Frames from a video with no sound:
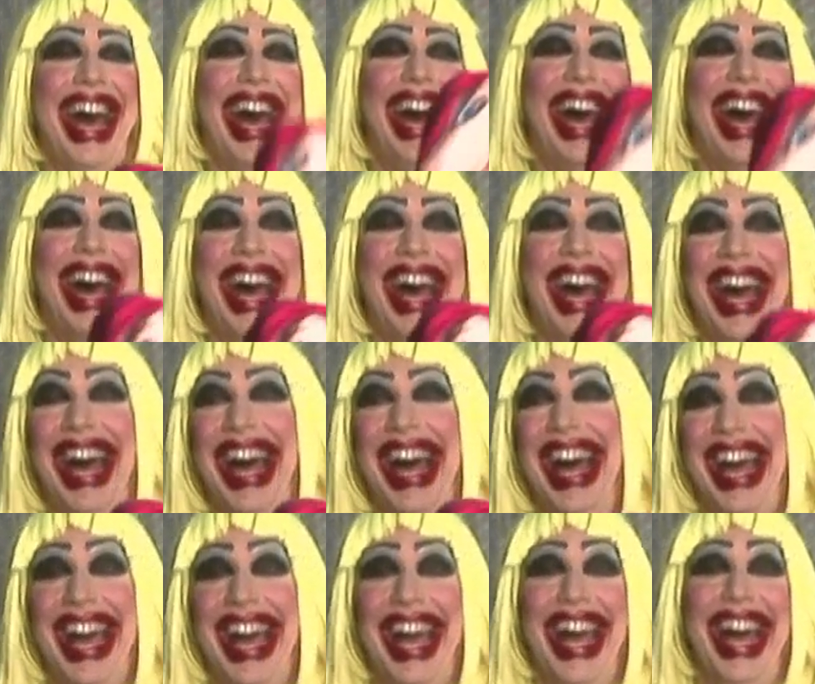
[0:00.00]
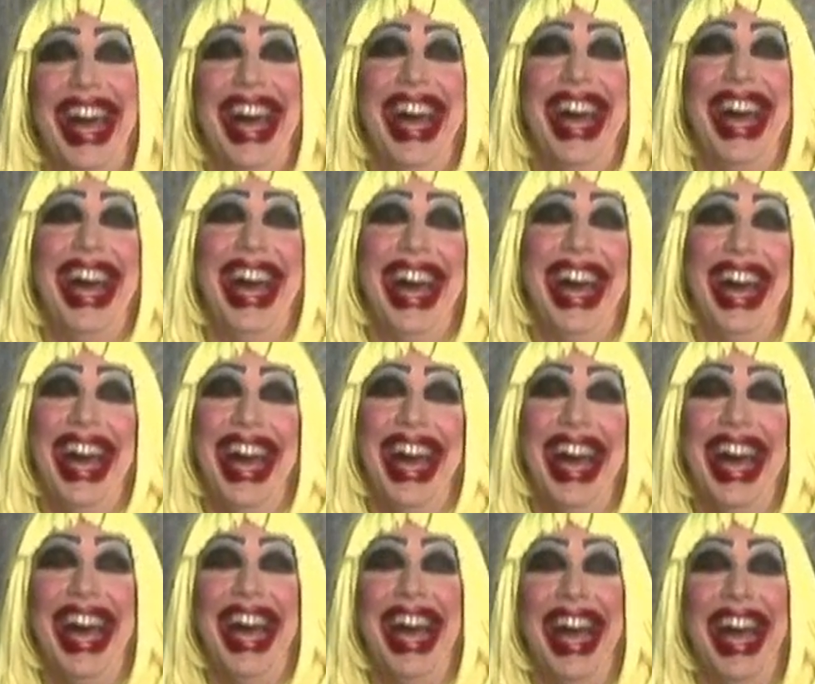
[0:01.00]

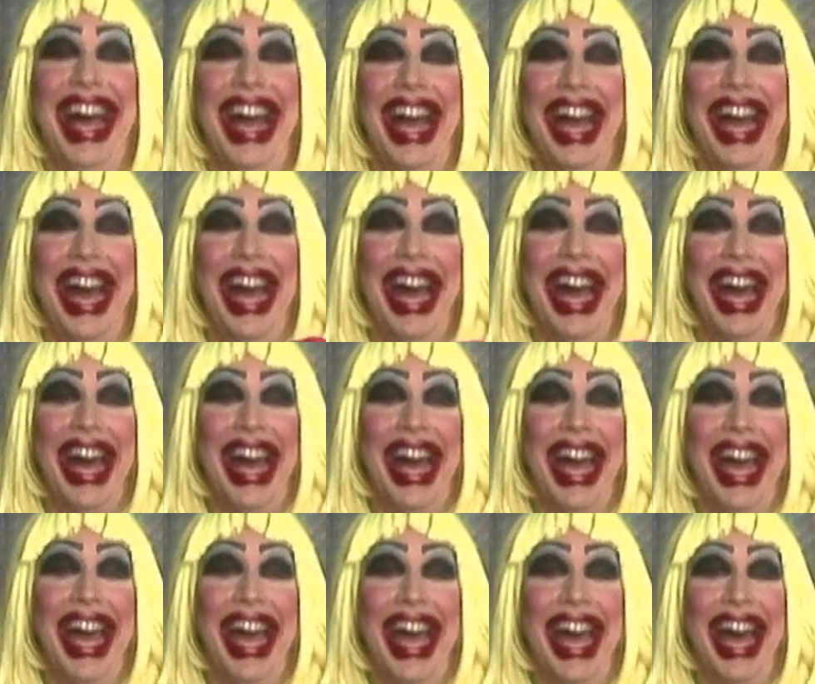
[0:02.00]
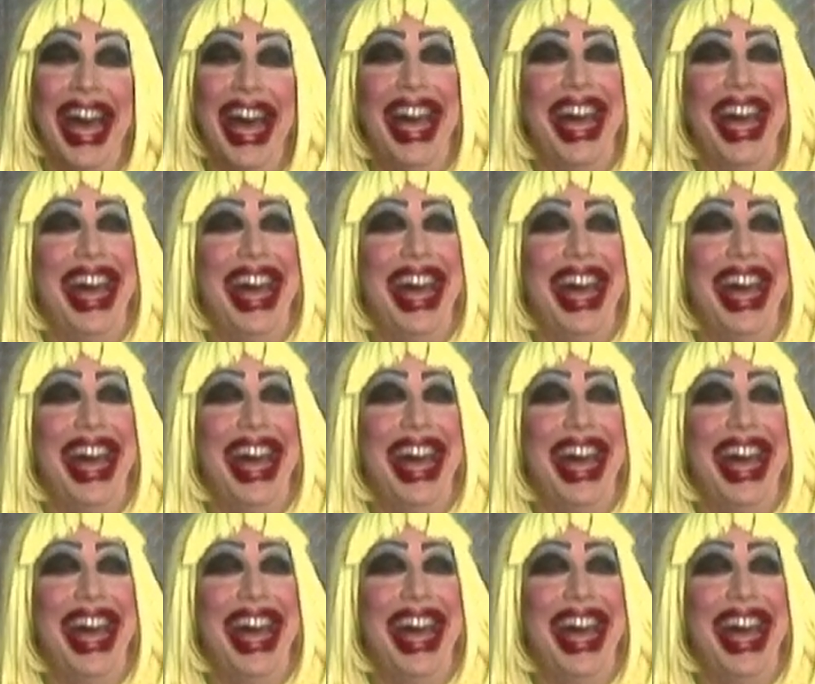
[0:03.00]
This person isn't speaking.